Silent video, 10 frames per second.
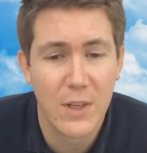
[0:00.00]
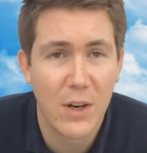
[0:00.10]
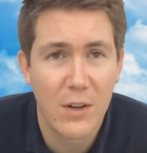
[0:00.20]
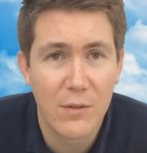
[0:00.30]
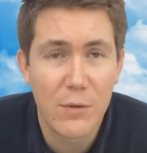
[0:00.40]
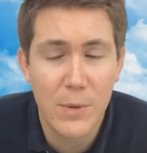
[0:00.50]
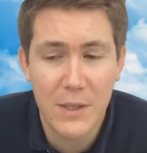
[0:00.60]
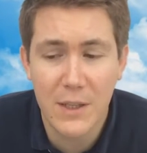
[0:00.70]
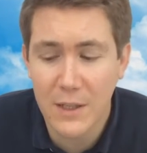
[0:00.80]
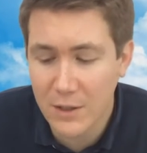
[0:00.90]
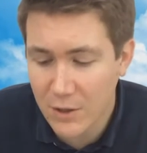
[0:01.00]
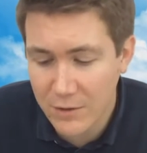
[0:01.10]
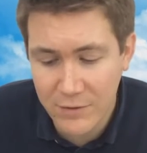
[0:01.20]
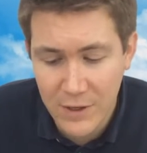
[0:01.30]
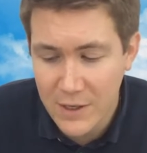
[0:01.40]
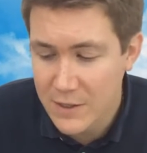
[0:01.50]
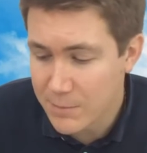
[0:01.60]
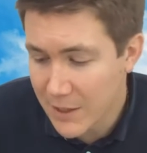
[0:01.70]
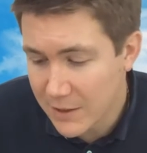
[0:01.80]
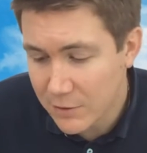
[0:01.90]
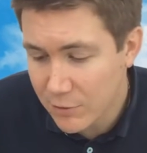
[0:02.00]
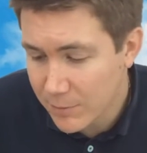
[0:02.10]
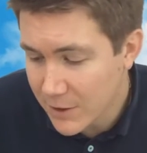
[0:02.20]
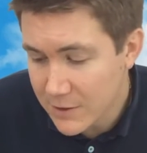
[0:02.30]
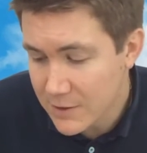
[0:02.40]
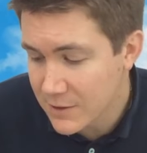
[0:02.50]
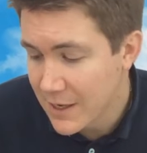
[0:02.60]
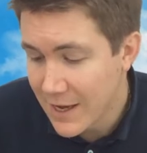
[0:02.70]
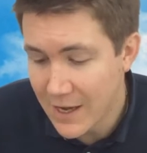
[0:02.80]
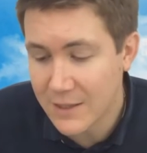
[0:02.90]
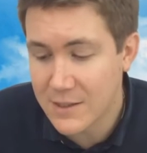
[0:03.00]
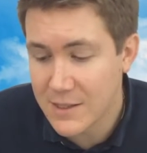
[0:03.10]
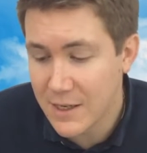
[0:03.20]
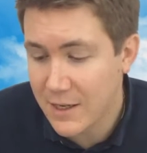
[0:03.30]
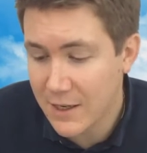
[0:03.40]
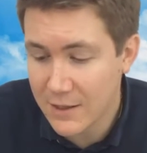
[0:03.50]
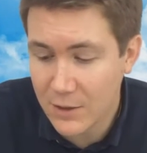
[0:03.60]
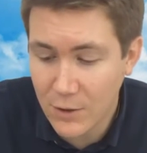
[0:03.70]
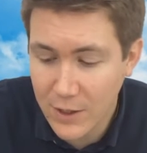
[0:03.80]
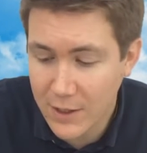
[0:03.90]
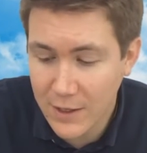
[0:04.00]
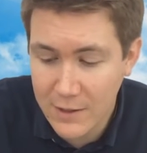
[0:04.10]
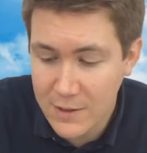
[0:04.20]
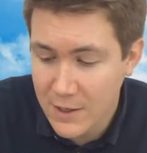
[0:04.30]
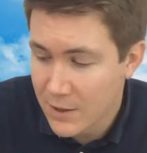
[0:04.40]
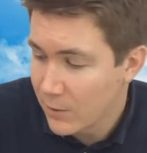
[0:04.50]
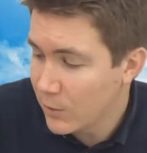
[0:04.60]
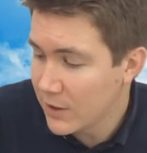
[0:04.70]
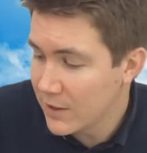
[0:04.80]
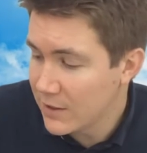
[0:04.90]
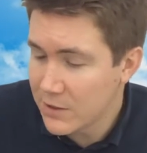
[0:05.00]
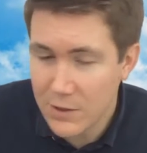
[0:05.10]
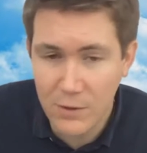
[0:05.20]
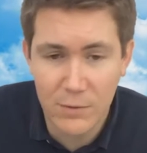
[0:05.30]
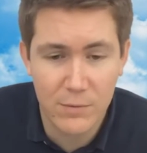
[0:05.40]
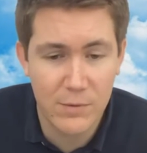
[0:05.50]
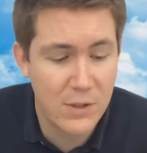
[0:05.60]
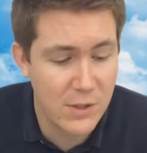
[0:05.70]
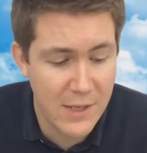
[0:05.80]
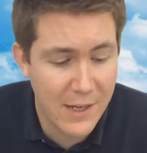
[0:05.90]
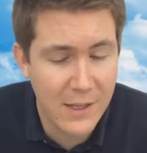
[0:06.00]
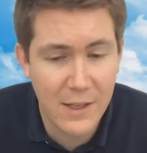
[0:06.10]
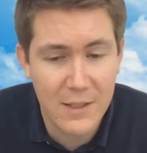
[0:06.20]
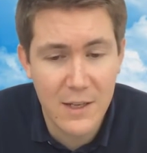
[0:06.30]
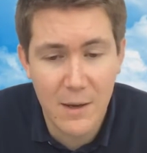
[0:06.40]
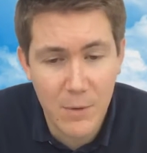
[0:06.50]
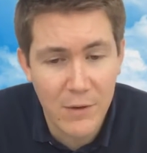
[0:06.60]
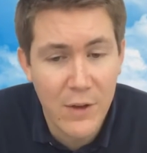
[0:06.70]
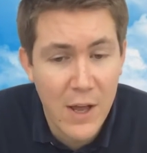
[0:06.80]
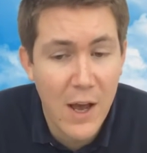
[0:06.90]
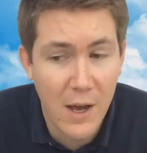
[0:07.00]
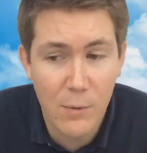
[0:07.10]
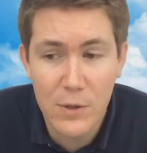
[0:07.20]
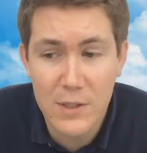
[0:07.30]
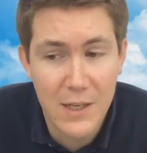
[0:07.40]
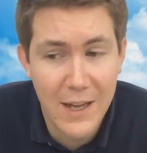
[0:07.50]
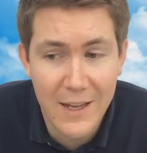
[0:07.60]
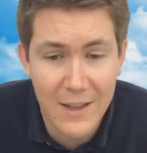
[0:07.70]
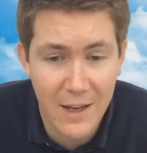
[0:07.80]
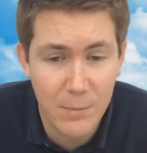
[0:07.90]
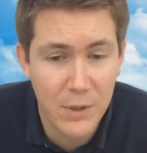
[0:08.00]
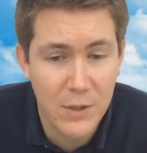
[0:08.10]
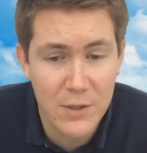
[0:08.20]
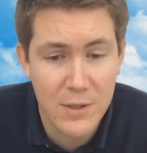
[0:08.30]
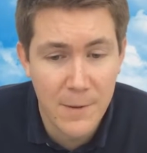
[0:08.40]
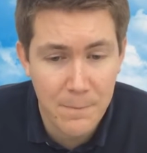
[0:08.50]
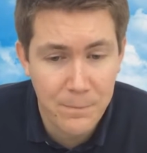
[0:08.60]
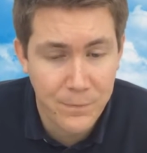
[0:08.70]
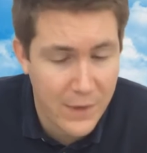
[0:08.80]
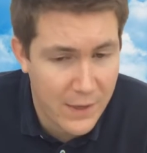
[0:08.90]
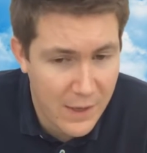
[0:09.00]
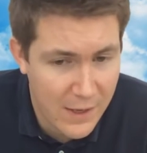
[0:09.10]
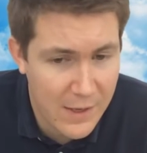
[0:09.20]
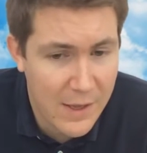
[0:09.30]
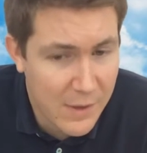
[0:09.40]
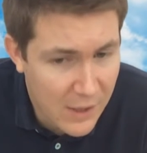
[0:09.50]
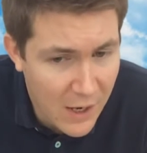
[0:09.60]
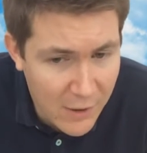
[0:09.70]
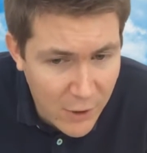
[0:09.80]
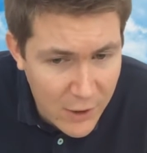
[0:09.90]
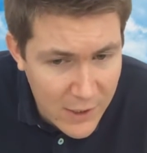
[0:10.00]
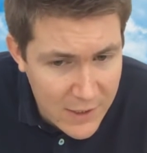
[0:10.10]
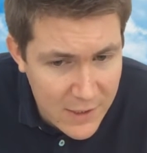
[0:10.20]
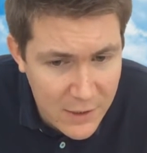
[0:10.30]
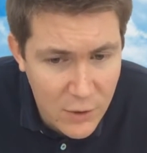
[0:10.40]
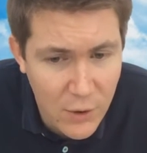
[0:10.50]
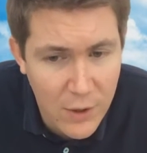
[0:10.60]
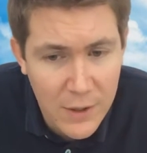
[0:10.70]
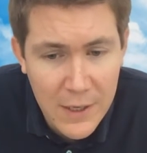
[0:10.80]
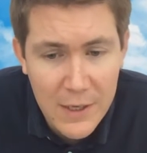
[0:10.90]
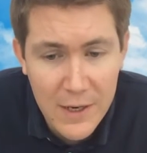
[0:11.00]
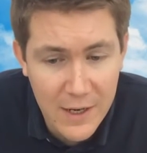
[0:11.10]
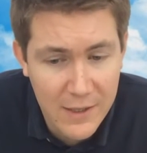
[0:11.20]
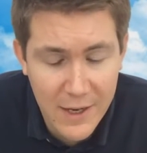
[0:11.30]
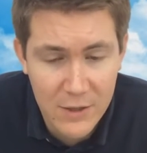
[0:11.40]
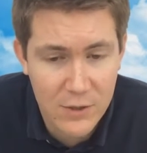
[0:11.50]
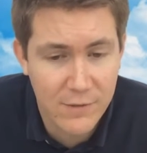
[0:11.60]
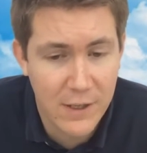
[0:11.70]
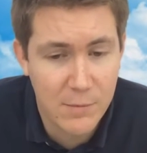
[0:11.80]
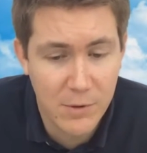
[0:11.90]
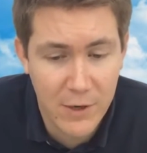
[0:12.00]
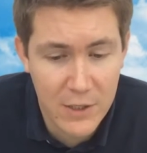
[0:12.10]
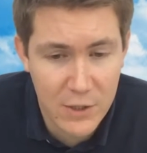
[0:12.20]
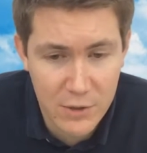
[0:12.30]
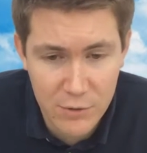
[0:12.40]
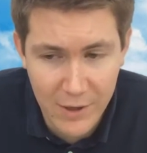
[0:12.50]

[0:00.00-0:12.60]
You know, if you've been thinking of spending three months at sea and looking at what it is you just taking that time off, I would delay that because Chiron is in your ninth house of exploration and